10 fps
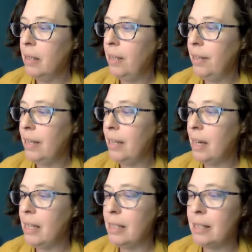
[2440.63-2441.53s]
In the
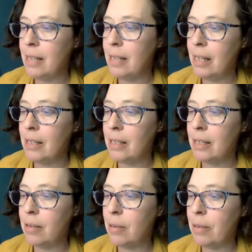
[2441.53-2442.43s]
United States,
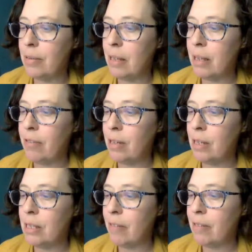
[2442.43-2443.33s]
we have suffered a
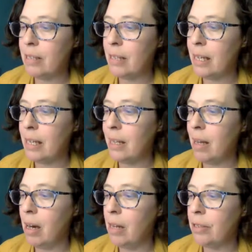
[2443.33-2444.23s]
devastating
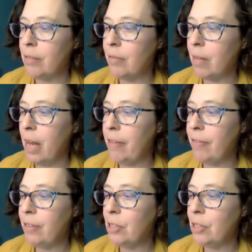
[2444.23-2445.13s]
loss of life
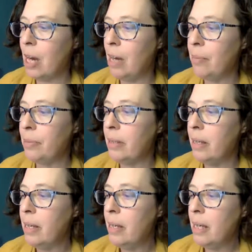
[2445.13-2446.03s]
and jobs,
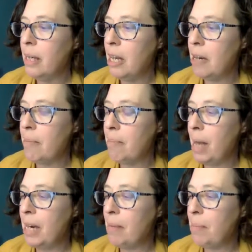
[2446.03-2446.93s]
and
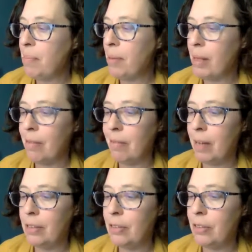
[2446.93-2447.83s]
many people have
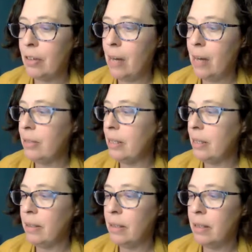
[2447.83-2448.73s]
lost their
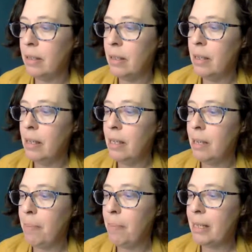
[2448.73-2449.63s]
housing. The
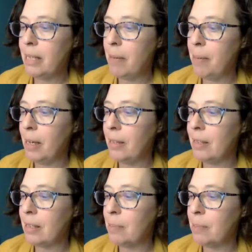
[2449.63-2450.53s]
pandemic has
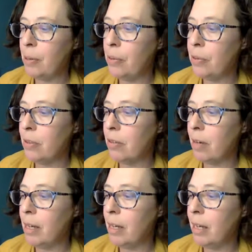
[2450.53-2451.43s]
exposed the
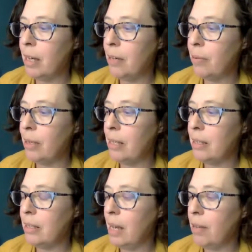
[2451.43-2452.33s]
great inequities
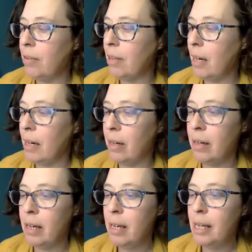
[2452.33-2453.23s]
in healthcare
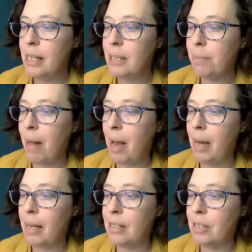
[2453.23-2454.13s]
as
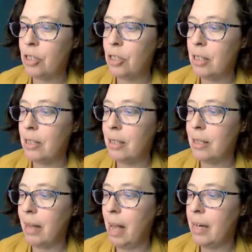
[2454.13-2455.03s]
Black, Indigenous, and
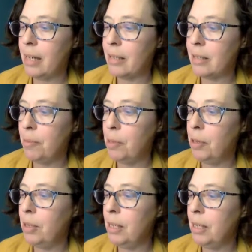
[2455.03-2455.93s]
Latinx
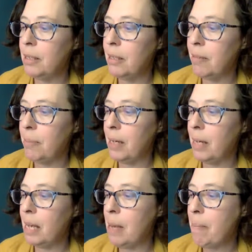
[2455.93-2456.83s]
communities have been
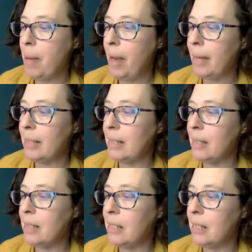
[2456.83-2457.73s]

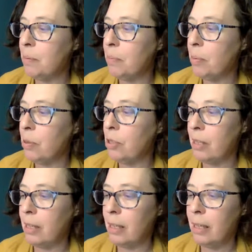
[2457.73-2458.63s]
impacted
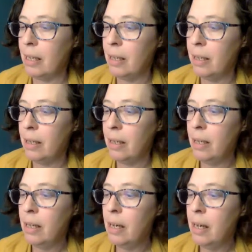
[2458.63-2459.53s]
disproportionately.
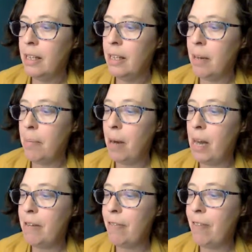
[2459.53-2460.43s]
The
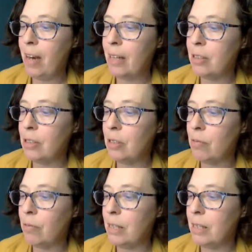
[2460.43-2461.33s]
combined factors of
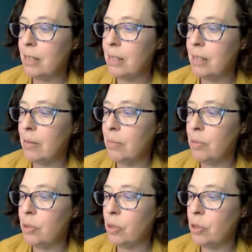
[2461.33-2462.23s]
racism,
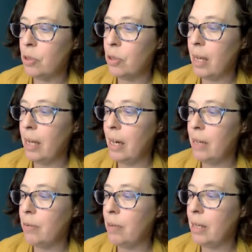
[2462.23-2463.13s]
social
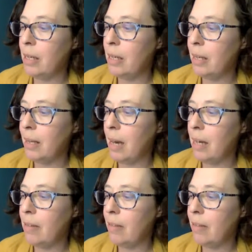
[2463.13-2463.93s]
inequity, and lack of